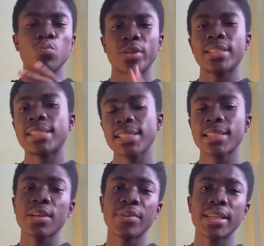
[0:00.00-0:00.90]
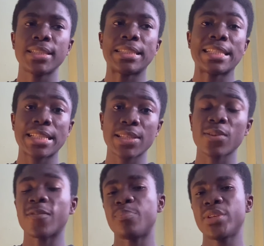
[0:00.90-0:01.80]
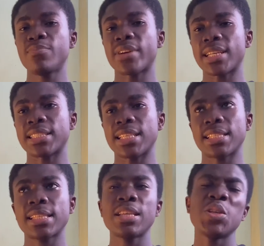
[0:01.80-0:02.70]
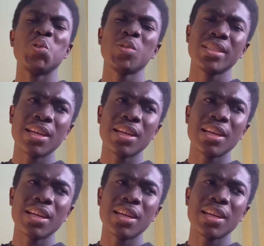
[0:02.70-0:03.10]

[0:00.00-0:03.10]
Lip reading: With 600 nits of peak brightness, using the